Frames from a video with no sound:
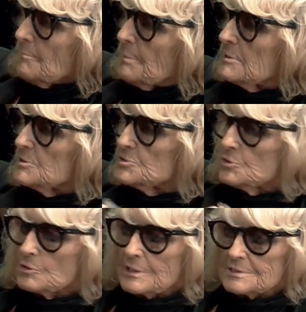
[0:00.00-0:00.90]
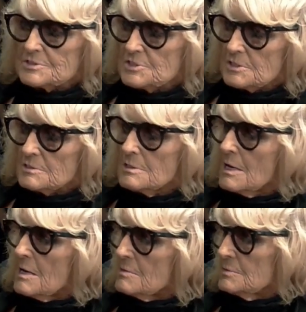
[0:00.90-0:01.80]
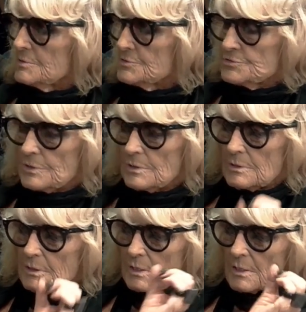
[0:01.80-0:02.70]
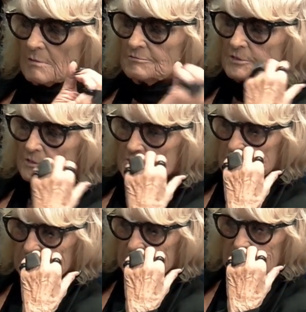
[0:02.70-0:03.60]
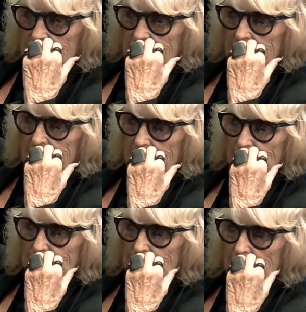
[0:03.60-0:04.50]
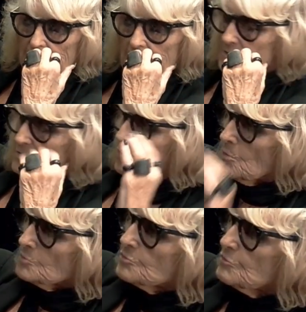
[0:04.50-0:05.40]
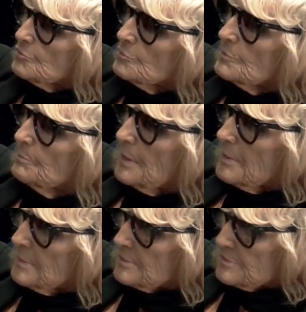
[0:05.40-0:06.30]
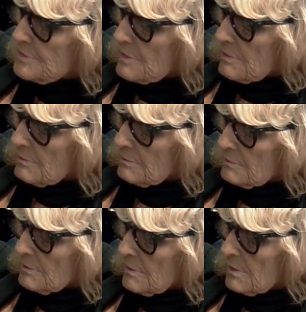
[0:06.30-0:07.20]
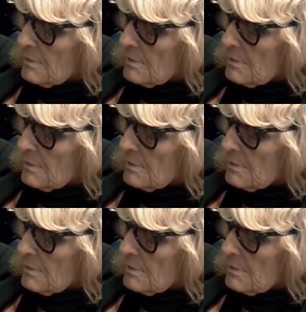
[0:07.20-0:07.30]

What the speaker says: Because you get certain hours, for instance, it's all to do with babies now who